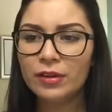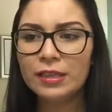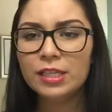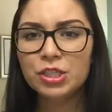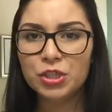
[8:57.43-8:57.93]

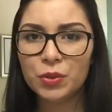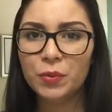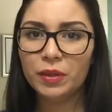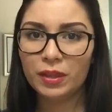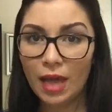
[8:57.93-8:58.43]
really
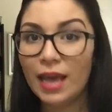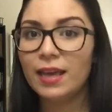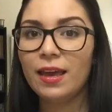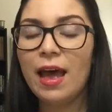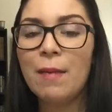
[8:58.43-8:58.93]
do
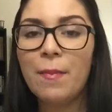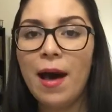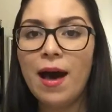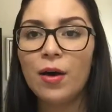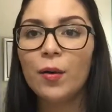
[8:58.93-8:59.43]
like
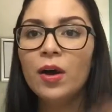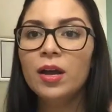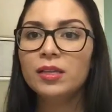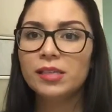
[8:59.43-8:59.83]
about